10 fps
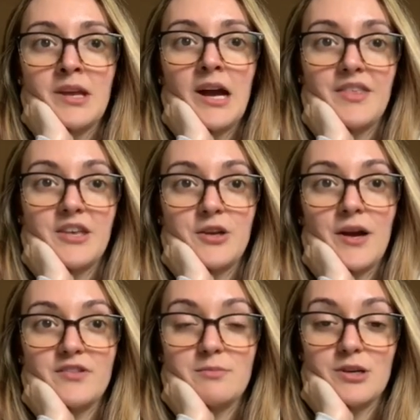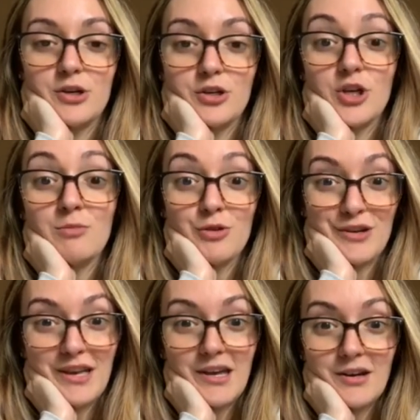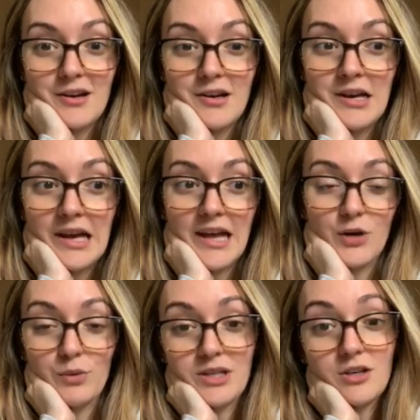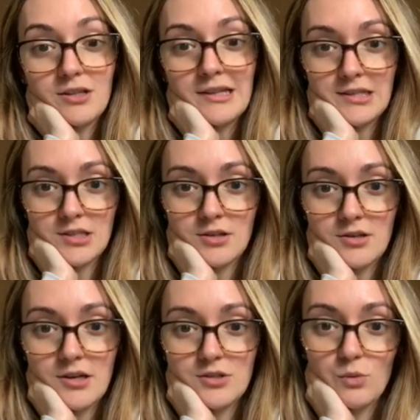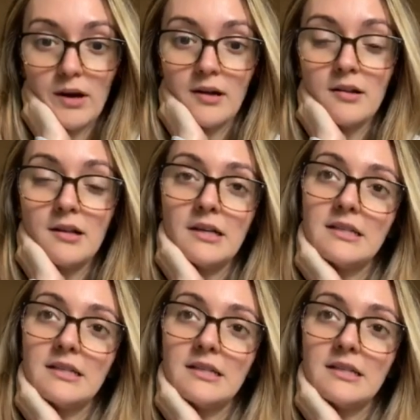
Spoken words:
I think you have to be a good communicator and a really good listener as well.